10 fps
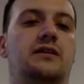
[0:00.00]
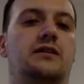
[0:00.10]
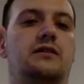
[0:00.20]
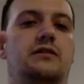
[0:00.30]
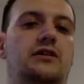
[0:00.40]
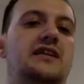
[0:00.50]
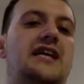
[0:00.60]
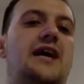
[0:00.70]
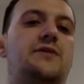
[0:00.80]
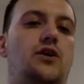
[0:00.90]
you can
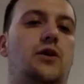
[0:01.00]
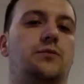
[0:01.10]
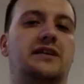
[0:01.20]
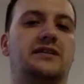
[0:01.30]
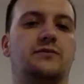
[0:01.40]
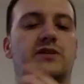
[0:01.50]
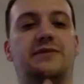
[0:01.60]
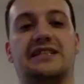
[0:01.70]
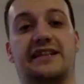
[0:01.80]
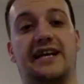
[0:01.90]
capture the opt-ins, which means
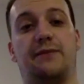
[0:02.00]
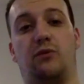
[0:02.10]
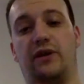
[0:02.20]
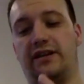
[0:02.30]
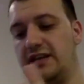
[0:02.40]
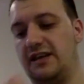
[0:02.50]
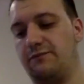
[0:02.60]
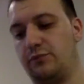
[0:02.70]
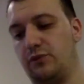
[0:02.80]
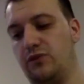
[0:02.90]
at that point they've
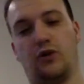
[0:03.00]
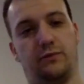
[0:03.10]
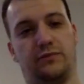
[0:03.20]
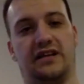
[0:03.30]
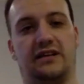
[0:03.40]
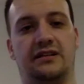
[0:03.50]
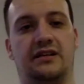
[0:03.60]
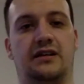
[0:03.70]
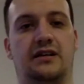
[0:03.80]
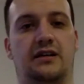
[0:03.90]
approved opt-in,
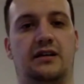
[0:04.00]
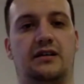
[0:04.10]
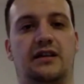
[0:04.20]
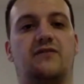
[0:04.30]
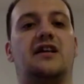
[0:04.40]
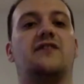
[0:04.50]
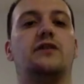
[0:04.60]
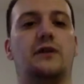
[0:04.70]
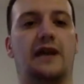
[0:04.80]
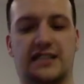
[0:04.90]
they've given
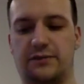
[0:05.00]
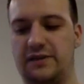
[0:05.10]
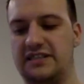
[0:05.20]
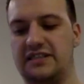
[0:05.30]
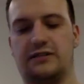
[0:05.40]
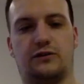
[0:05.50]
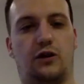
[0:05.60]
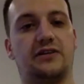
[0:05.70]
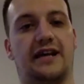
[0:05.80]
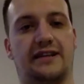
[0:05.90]
you eligibility to
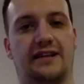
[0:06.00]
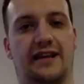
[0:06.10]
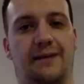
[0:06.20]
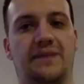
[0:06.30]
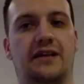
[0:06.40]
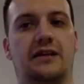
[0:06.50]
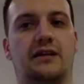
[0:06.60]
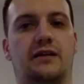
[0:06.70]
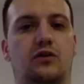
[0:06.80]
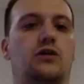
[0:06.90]
contact them,
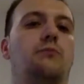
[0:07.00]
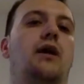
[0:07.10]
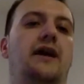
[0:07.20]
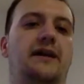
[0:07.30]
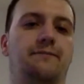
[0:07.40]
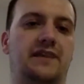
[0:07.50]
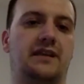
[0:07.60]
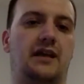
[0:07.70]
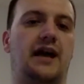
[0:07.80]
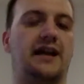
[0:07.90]
you're compliant.
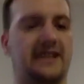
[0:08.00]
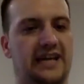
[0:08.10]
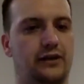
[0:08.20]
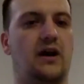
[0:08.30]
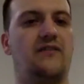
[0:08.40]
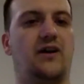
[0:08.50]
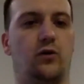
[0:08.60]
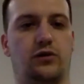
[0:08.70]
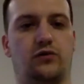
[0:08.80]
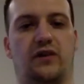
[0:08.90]
And again, you'll have that
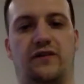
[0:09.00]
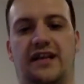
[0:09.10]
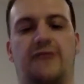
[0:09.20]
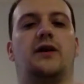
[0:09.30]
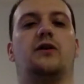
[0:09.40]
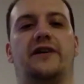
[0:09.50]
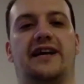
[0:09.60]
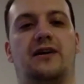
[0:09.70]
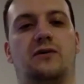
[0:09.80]
audit trail, that email going out,